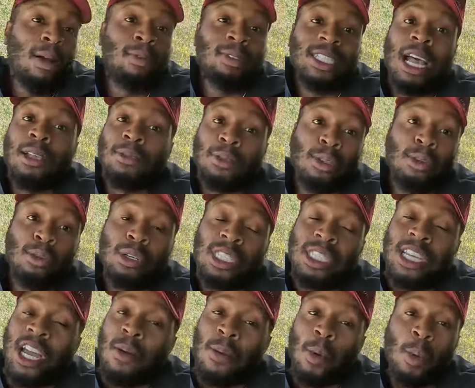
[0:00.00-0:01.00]
It was absolutely
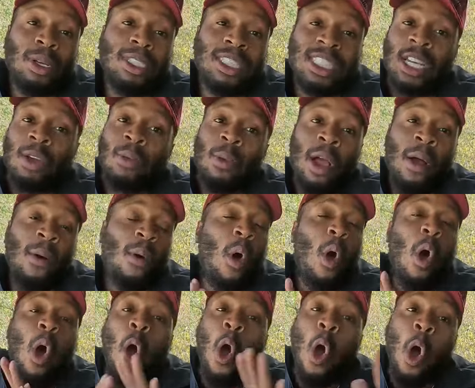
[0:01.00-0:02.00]
terrible. We sat around
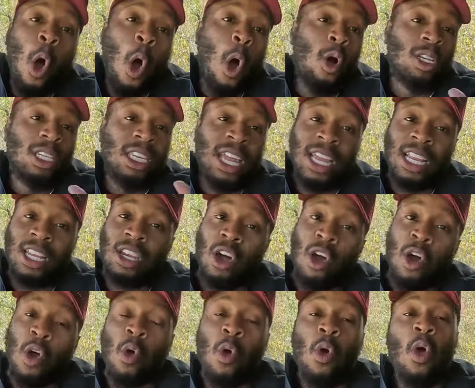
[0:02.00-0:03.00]
all day
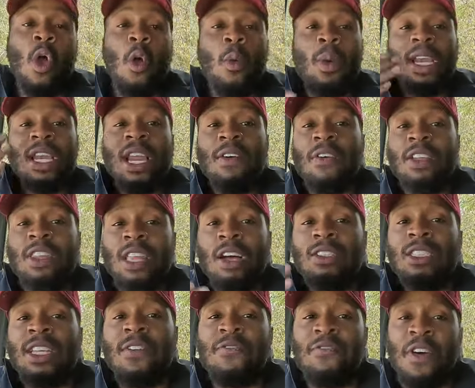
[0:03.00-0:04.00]
long. We left out the
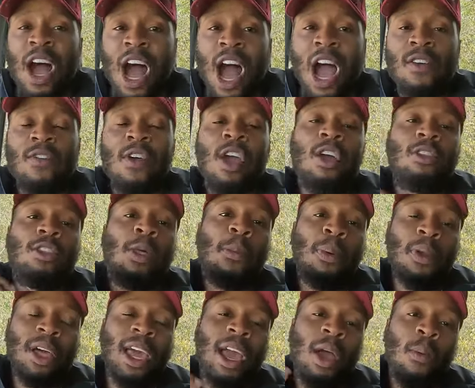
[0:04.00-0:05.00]
house at 5. The
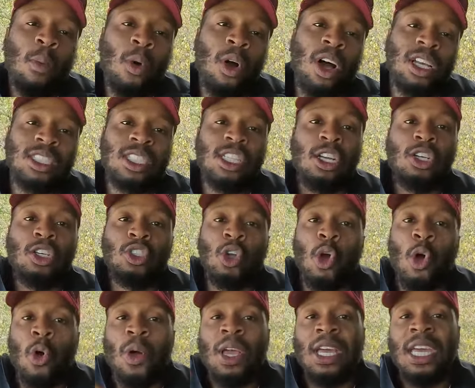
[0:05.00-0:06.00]
plan was to
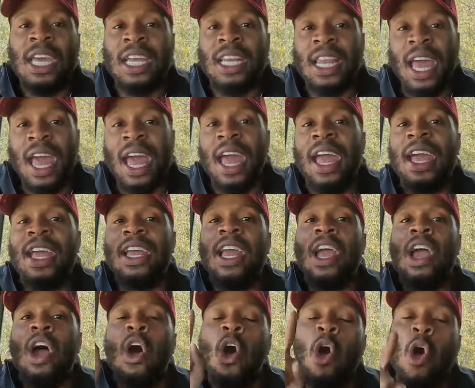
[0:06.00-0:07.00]
go and get a
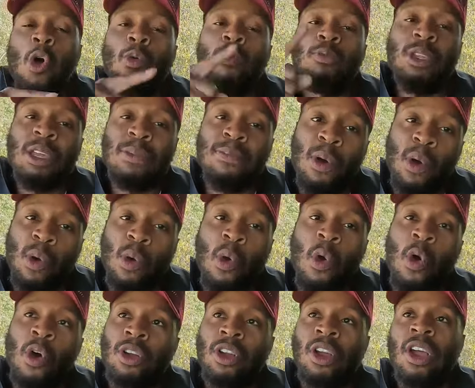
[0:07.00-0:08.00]
Home Depot
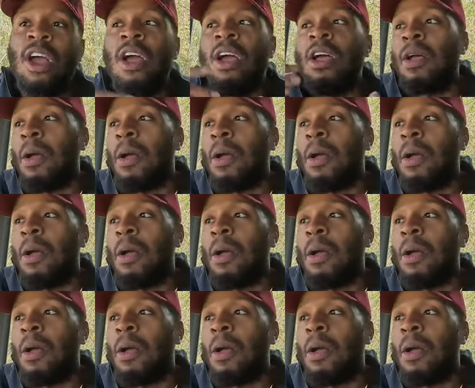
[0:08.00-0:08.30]
order.